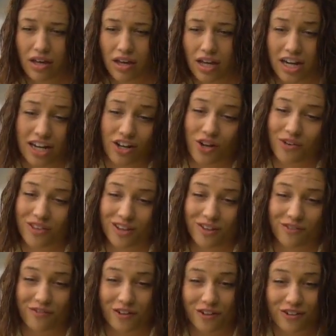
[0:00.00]
and I know that
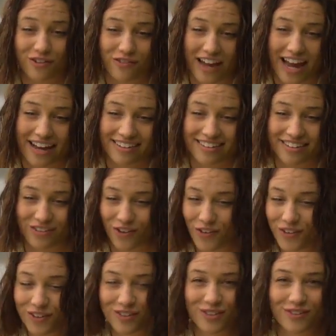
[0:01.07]
the first fast is
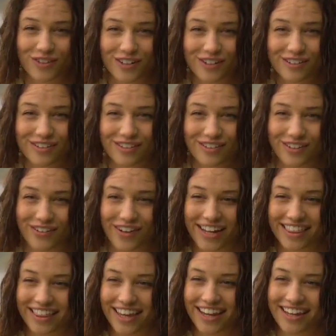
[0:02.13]
always the worst, so I
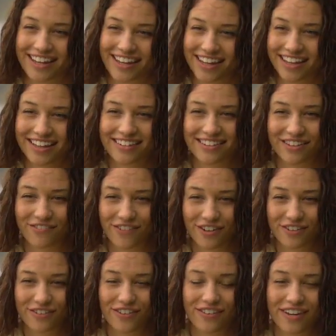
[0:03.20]
think at least the
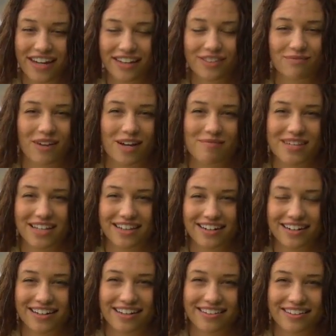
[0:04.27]
first few days might be a
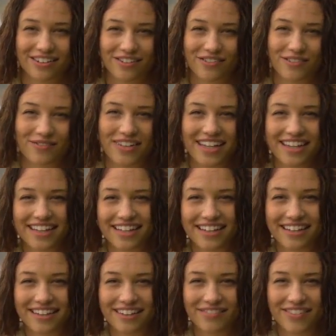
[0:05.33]
little easier for me
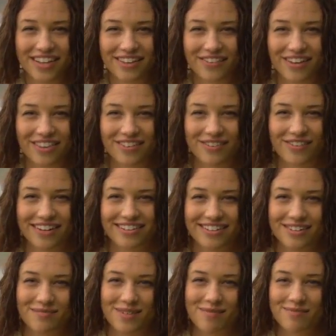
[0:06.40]
than, than the rest
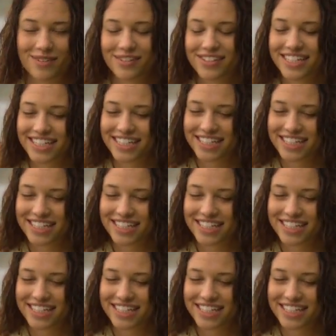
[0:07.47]
of the people.